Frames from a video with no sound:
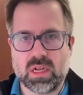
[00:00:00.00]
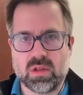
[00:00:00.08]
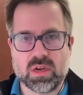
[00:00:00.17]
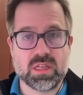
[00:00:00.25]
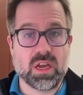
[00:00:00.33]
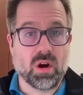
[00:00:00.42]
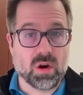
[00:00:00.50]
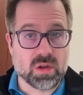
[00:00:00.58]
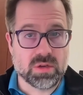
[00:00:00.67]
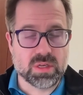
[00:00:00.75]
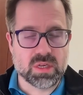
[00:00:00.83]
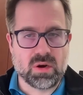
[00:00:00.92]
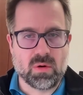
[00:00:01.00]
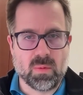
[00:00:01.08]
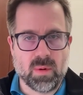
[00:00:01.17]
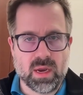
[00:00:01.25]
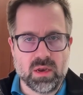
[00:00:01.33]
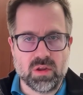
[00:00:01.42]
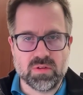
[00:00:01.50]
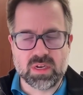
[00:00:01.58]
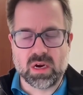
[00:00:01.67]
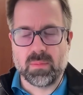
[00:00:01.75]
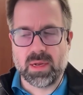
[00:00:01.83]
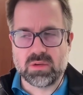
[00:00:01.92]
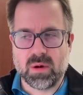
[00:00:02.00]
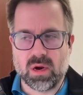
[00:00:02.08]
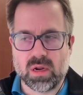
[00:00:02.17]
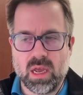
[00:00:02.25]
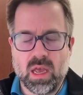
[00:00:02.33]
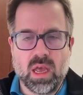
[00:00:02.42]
they look at the articles that are written using our benchmark,